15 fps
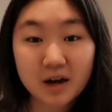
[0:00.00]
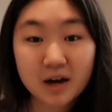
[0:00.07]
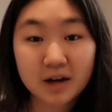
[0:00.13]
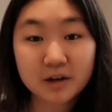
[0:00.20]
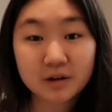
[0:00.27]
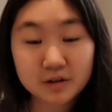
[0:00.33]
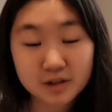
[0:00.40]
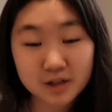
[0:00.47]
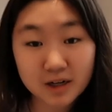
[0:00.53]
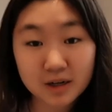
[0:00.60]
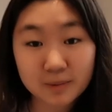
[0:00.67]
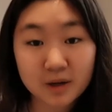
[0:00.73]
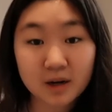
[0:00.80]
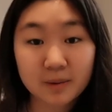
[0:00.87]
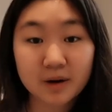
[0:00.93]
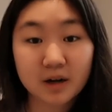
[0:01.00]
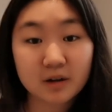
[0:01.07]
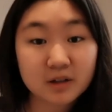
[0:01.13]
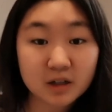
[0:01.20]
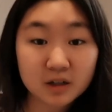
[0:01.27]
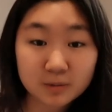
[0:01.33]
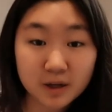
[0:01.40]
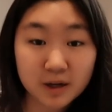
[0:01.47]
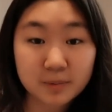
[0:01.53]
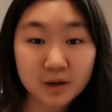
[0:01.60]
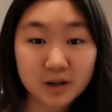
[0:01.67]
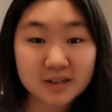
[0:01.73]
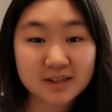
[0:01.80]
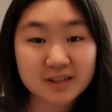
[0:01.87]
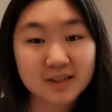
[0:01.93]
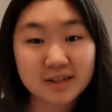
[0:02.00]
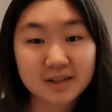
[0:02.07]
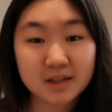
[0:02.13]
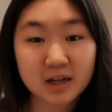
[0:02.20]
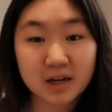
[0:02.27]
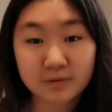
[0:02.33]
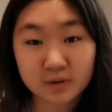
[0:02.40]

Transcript: I know you talked a bit about colorblind policies and